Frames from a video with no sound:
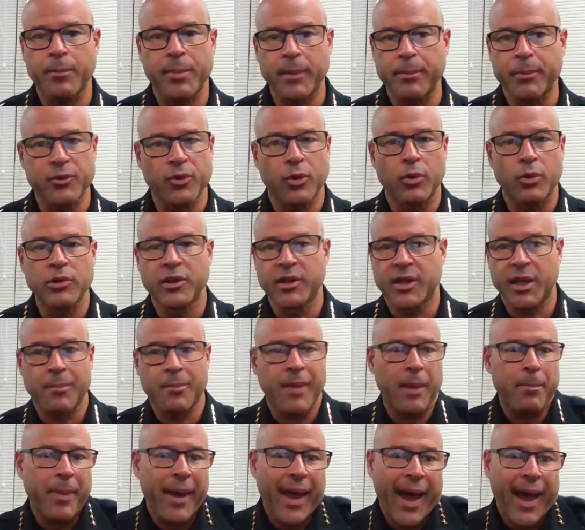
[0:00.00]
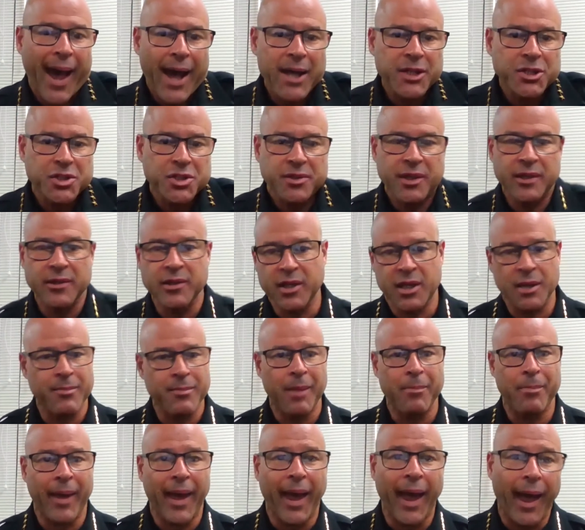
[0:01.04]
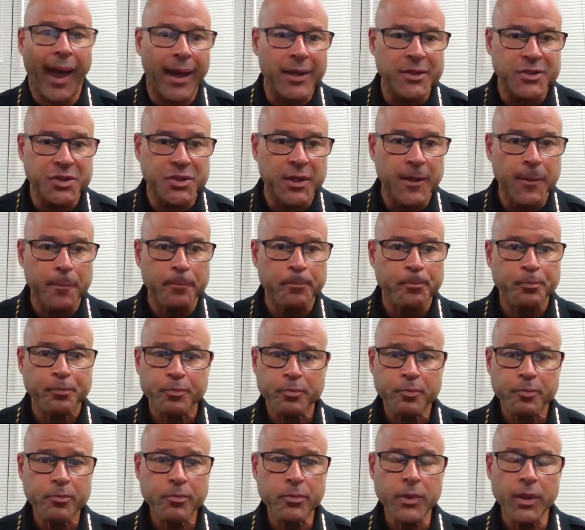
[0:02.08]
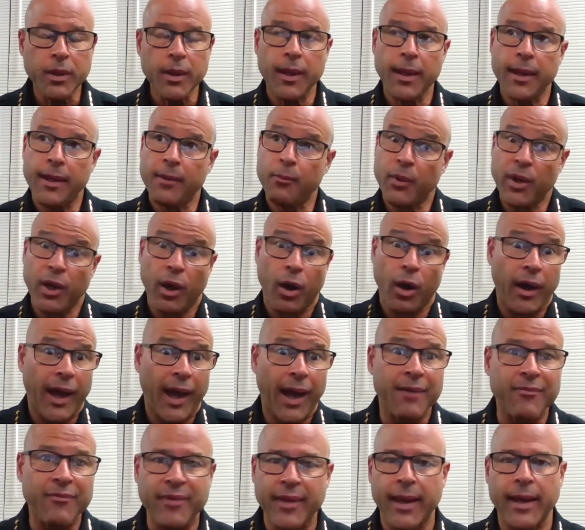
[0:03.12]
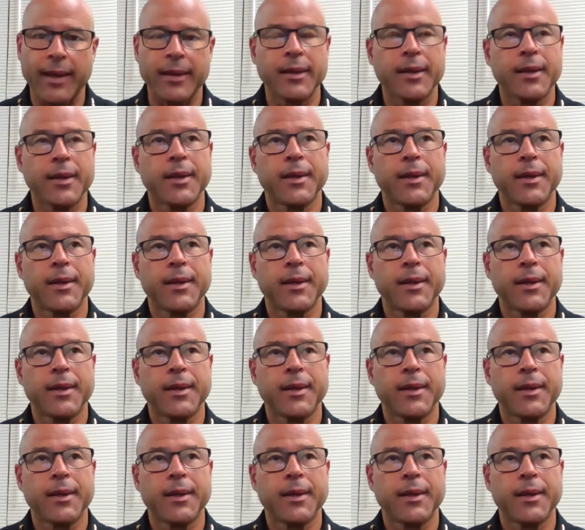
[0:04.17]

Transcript: people don't look at my patch, they look at my badge, and we all have that.